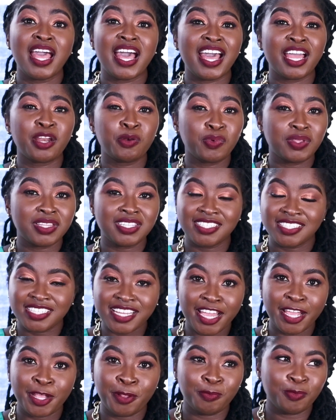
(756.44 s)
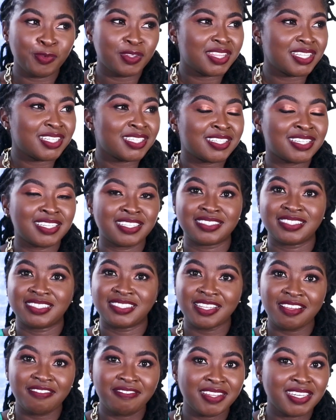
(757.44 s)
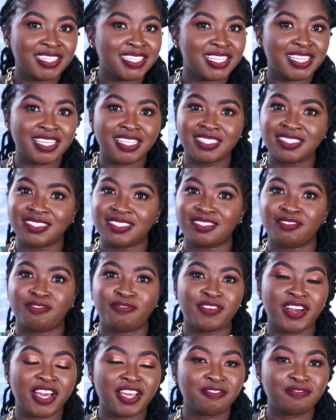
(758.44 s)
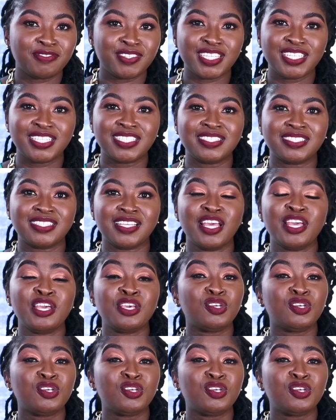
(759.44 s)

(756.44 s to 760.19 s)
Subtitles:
And with time, within 7 days, 5 days,